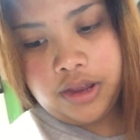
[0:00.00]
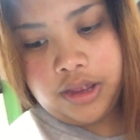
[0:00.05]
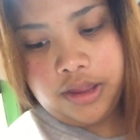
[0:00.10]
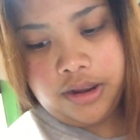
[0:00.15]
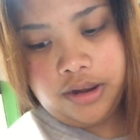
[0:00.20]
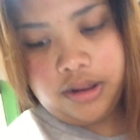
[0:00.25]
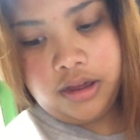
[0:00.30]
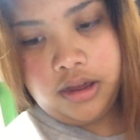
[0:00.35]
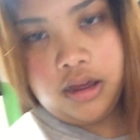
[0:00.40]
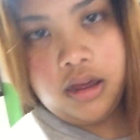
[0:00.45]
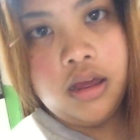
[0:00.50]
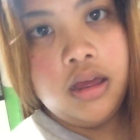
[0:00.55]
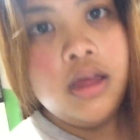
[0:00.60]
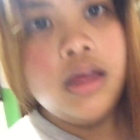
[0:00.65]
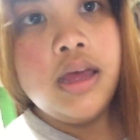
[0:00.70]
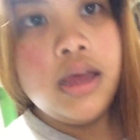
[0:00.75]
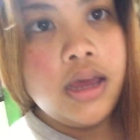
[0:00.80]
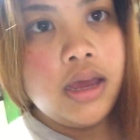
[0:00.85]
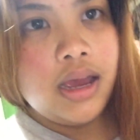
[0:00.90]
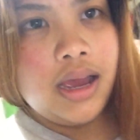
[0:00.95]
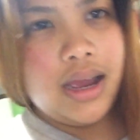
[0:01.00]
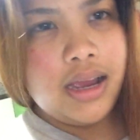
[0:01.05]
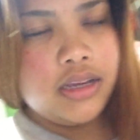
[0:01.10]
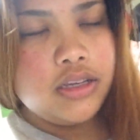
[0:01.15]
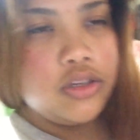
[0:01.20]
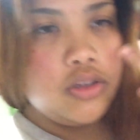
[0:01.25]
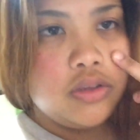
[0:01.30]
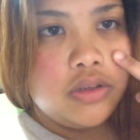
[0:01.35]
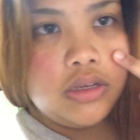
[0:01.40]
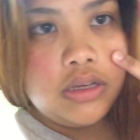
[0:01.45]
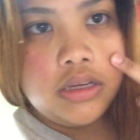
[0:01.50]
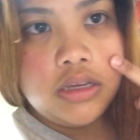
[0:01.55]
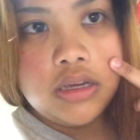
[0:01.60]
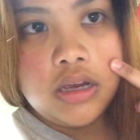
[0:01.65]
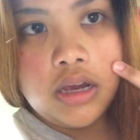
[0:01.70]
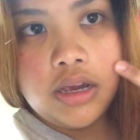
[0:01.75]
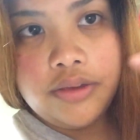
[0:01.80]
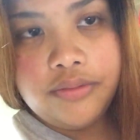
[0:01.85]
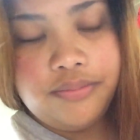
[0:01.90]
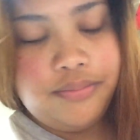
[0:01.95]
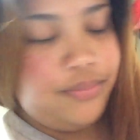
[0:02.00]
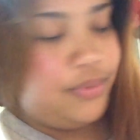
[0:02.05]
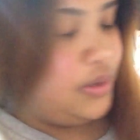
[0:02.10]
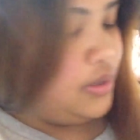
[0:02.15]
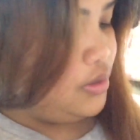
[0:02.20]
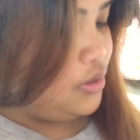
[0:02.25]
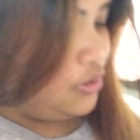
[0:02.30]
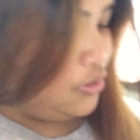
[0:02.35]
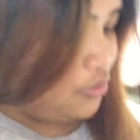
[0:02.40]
and uh, actually I've been